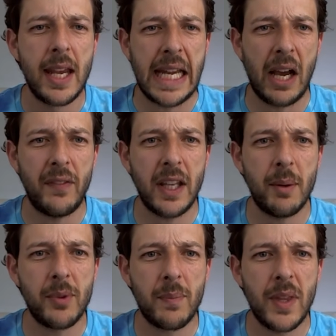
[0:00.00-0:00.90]
Now if he
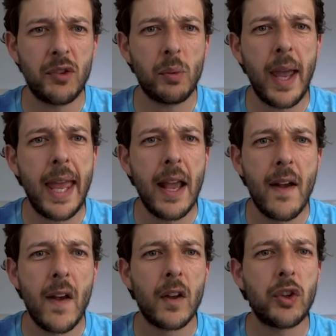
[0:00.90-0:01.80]
comes up this way,
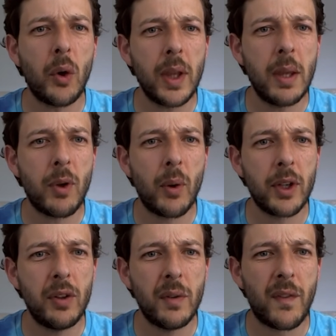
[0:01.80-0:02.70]
don't keep
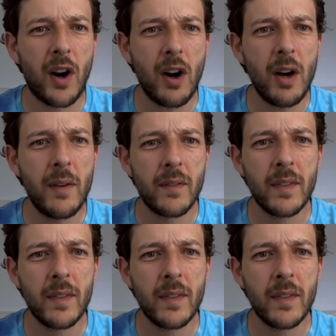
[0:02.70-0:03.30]
going too far.